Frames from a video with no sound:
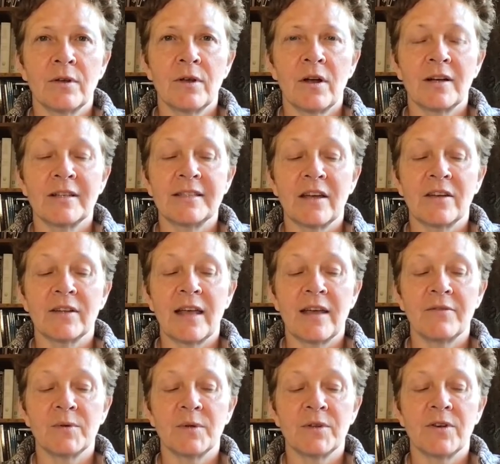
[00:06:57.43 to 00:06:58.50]
Heart down
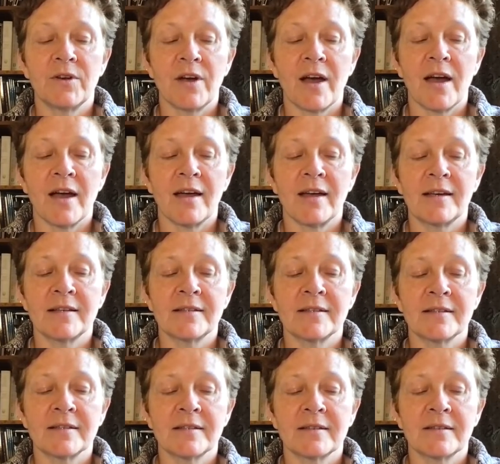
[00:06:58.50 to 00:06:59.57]
left with your
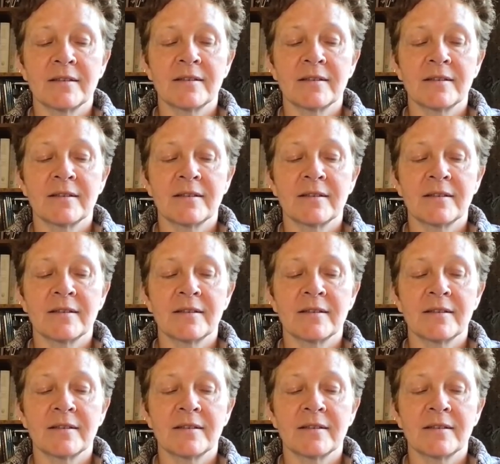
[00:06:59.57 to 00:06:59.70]
eyes.